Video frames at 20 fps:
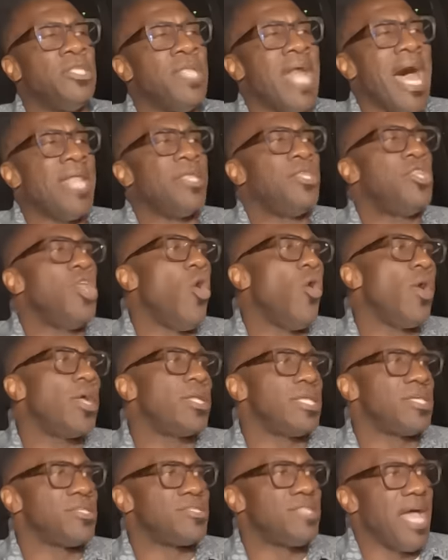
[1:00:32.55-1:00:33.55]
Not
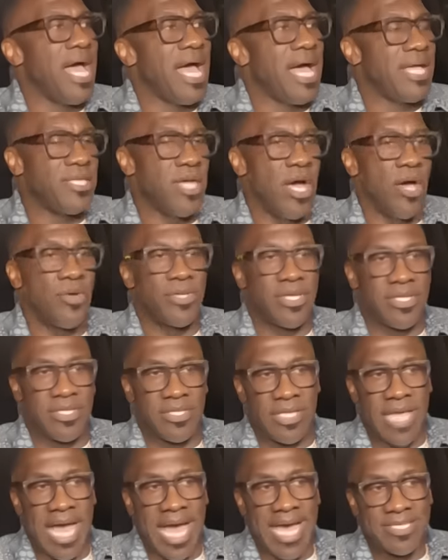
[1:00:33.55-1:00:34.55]
knowing, is that how y'all
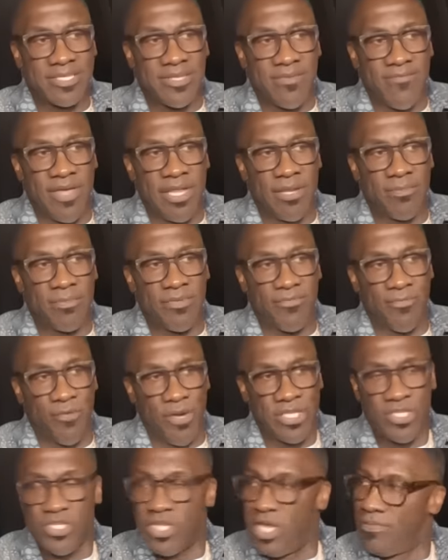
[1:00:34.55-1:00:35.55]
guys developed a
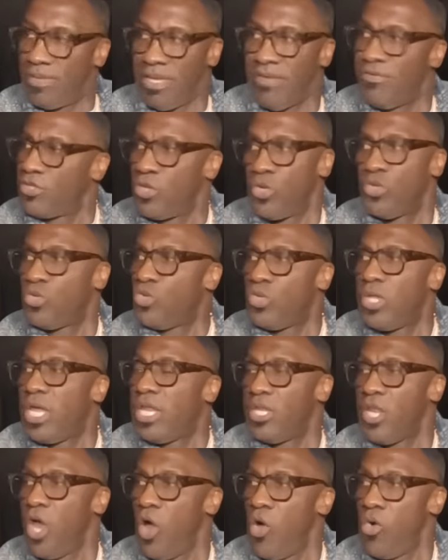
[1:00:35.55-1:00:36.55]
friendship, even though you
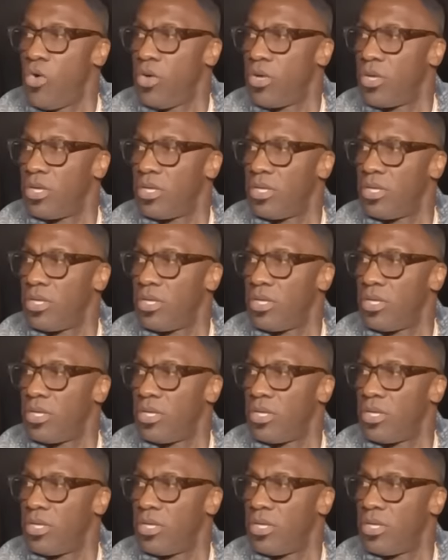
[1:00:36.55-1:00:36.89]
didn't know?